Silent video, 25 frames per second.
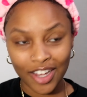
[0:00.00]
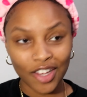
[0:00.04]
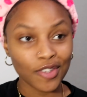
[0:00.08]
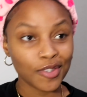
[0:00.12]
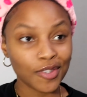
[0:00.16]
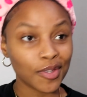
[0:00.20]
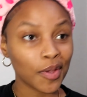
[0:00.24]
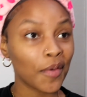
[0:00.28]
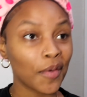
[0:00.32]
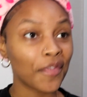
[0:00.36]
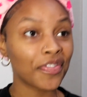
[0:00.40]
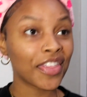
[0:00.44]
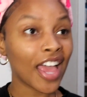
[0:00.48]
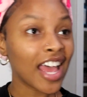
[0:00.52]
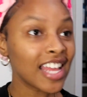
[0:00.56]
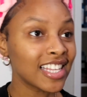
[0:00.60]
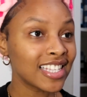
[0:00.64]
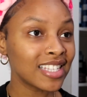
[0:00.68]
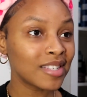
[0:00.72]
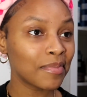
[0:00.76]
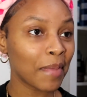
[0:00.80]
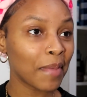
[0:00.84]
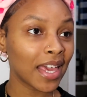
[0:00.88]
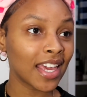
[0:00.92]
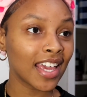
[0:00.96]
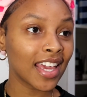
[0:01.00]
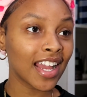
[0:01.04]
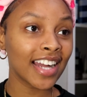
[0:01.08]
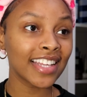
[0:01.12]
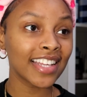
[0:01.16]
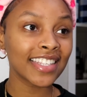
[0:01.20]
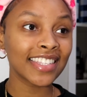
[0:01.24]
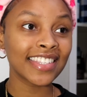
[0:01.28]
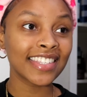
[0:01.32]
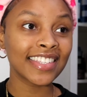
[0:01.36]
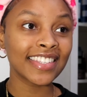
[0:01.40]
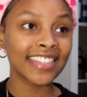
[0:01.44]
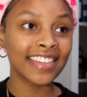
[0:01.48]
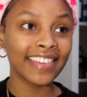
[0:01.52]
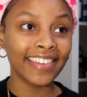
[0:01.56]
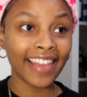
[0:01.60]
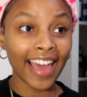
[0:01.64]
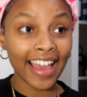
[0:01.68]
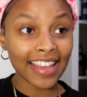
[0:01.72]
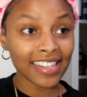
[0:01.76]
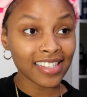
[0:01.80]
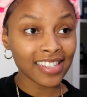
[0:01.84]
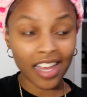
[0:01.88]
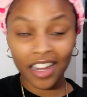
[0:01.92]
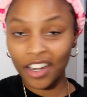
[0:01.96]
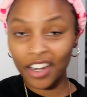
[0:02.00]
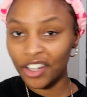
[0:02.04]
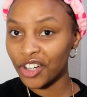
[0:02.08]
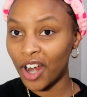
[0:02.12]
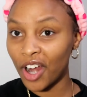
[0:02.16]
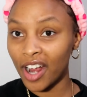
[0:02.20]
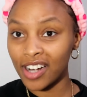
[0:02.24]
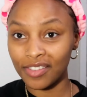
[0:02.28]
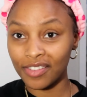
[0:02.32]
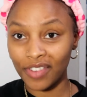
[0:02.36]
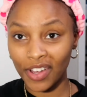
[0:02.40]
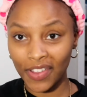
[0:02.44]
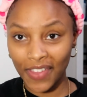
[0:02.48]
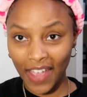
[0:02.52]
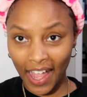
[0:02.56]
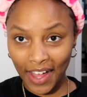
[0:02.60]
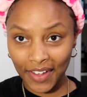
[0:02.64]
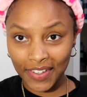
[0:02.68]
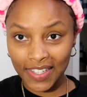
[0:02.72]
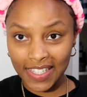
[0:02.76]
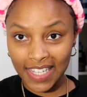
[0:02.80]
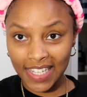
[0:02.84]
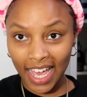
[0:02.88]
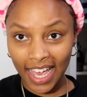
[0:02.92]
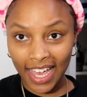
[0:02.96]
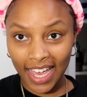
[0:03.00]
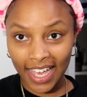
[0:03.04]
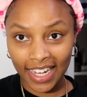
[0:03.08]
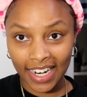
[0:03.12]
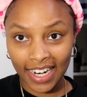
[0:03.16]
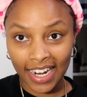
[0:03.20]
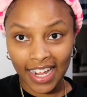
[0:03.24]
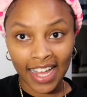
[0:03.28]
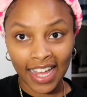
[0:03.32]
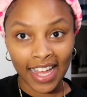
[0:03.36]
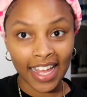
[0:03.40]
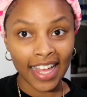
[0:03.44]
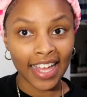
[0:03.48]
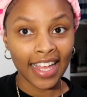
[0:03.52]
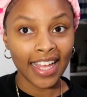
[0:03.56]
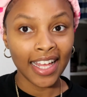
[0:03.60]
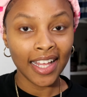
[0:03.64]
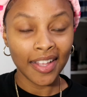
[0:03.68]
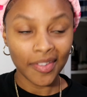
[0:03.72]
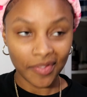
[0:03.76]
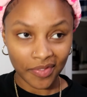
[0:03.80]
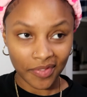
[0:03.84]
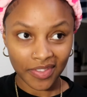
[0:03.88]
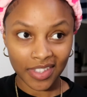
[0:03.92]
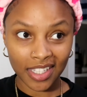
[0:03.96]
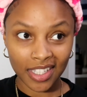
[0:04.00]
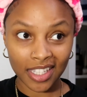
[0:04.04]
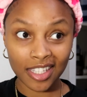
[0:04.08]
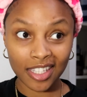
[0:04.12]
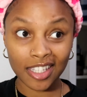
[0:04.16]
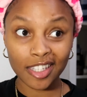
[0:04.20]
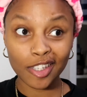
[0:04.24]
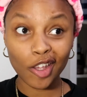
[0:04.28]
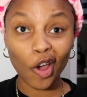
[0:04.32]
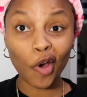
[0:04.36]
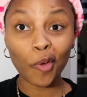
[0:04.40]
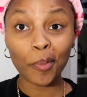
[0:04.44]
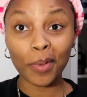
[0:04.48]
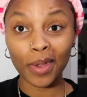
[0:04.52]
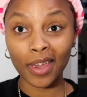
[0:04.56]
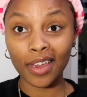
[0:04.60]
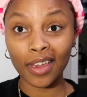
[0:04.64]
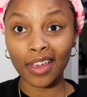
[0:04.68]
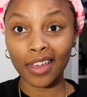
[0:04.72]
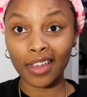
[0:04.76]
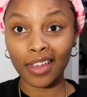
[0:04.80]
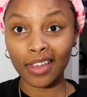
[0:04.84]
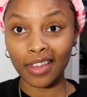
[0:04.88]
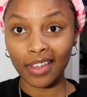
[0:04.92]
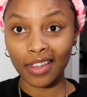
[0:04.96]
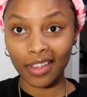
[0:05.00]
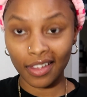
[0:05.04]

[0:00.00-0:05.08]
So if that's making us less unattractive on the outside, then so be it.